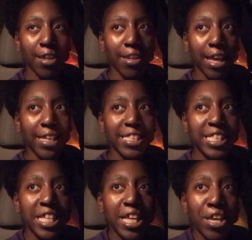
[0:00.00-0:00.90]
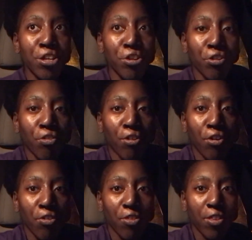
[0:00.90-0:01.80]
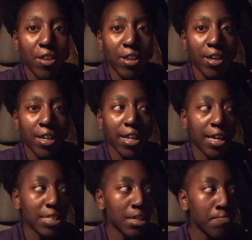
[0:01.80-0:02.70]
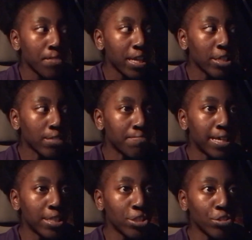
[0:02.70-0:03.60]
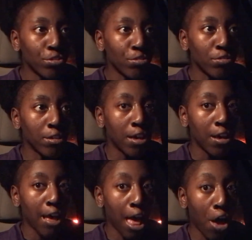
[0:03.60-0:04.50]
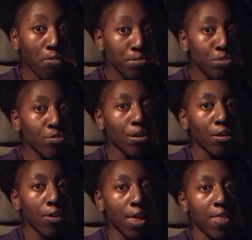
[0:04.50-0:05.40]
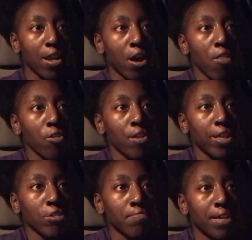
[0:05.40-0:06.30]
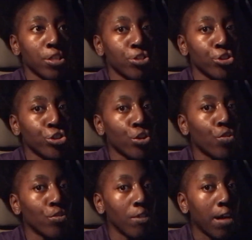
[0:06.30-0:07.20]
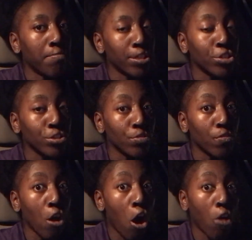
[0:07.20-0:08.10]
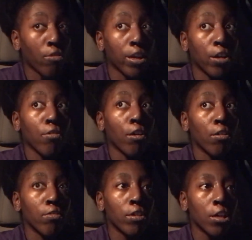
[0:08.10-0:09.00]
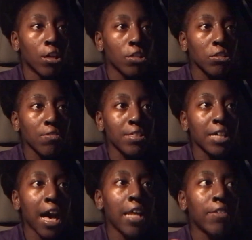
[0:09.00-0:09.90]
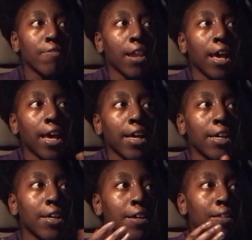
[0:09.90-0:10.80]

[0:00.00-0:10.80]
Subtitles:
like seeing your growth, like some things are meant to help you grow and then other things are meant to show you how much you've already grown. So it's kind of like